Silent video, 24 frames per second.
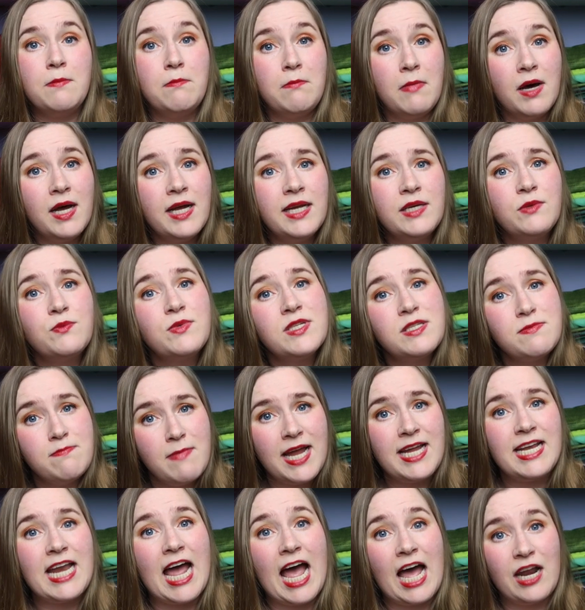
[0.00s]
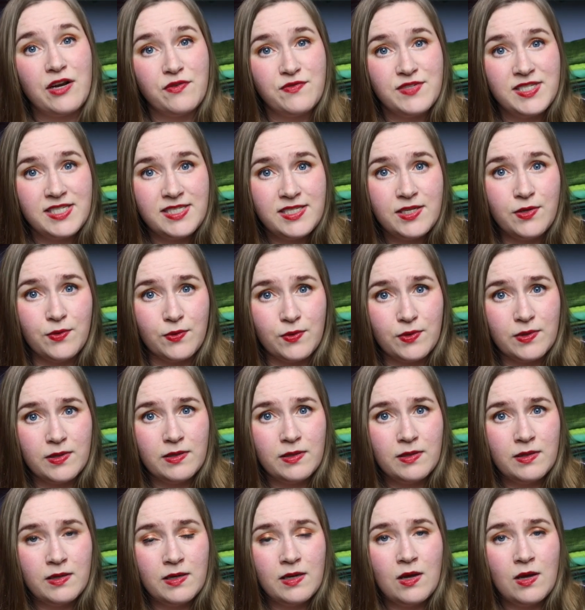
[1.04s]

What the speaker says: Mine was made out of silk.